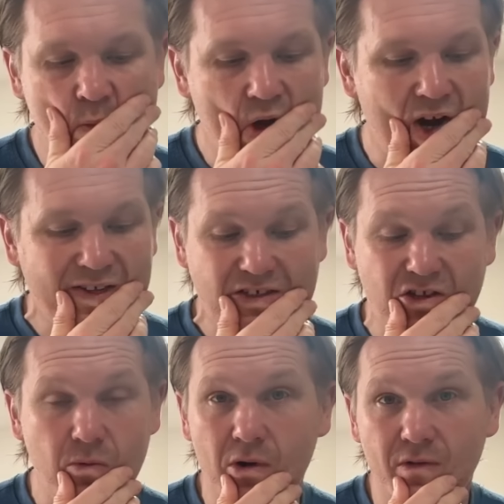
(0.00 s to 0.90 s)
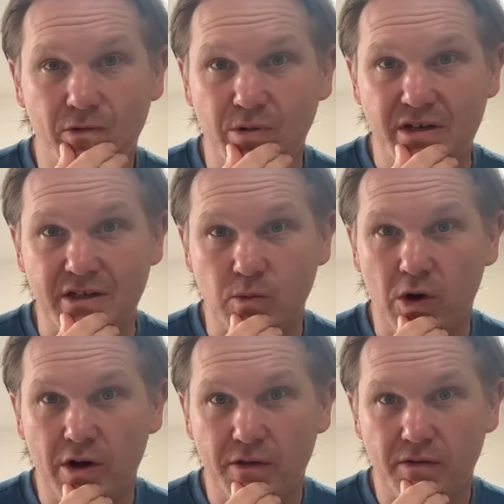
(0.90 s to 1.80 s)
I just don't know if the risk is
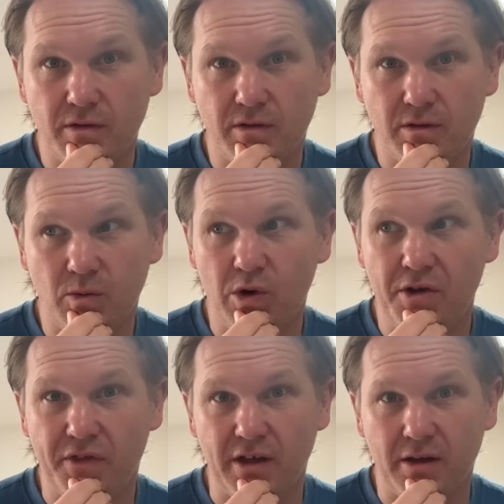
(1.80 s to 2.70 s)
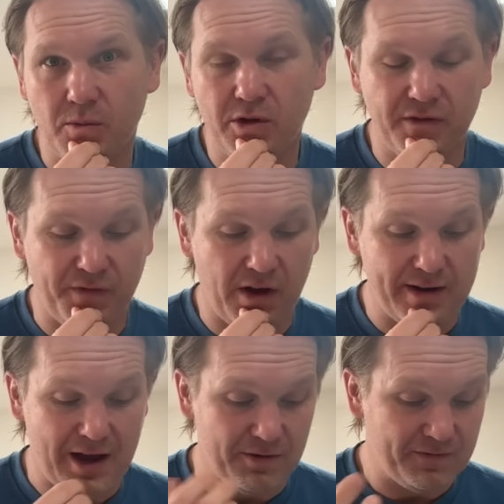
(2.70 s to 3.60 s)
worth it. We're going to find
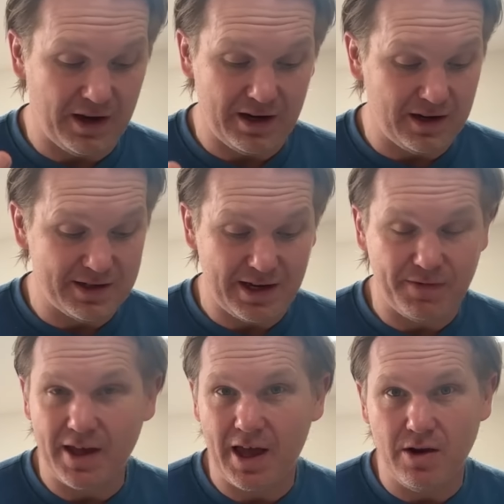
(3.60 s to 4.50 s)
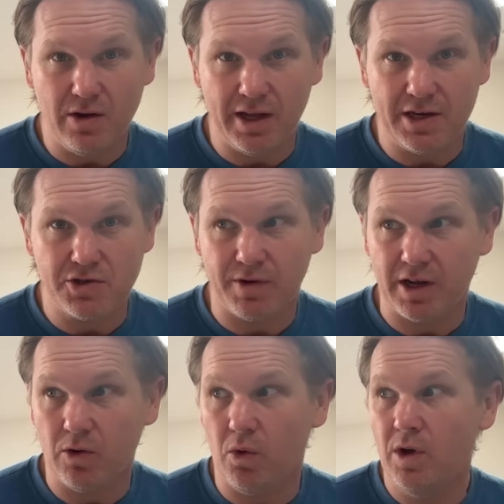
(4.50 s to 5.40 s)
out. If, like I say, if they get an early injury
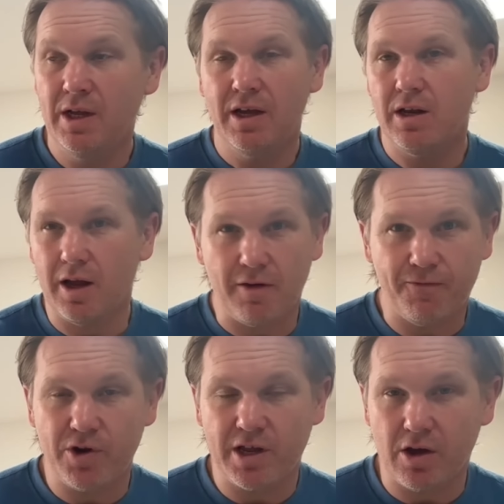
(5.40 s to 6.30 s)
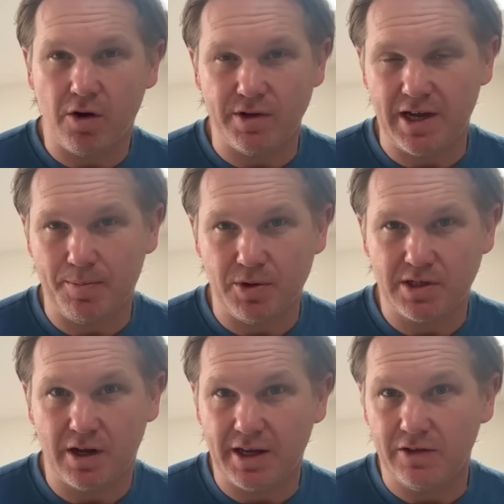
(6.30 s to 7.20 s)
or like a freak occurrence happens
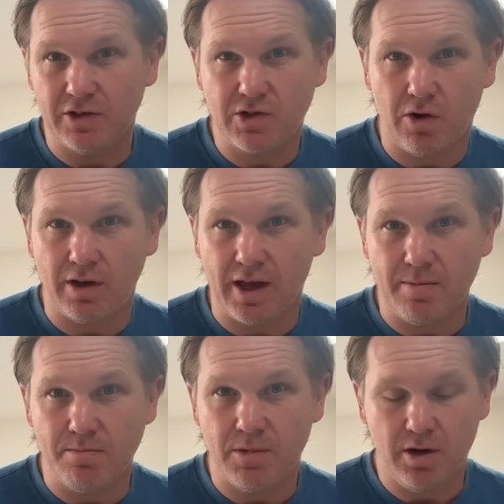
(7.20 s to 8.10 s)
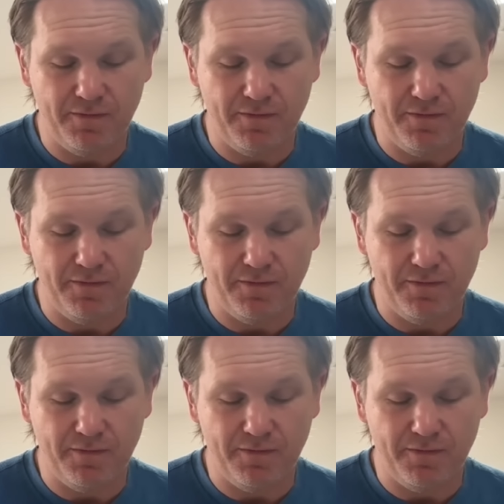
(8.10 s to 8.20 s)
like in the Scotland game a